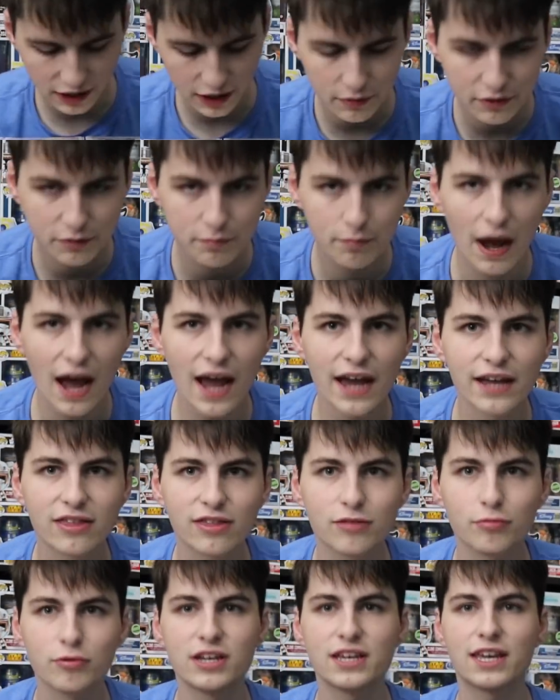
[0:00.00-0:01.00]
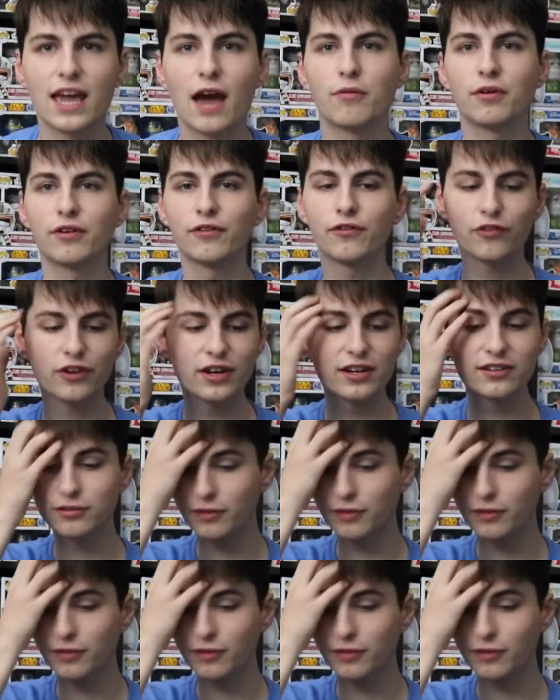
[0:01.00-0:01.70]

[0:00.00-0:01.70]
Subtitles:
And it was buy three, get one free,